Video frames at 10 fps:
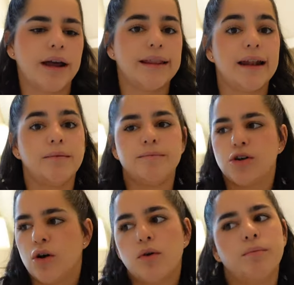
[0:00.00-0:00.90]
and then, you
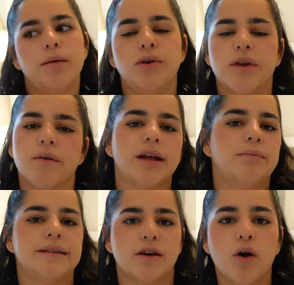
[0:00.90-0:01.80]
know, maybe you can write
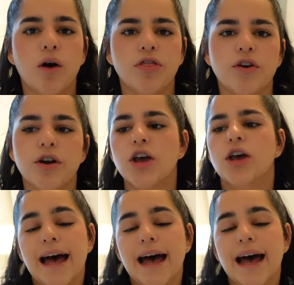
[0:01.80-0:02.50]
me as a co-author.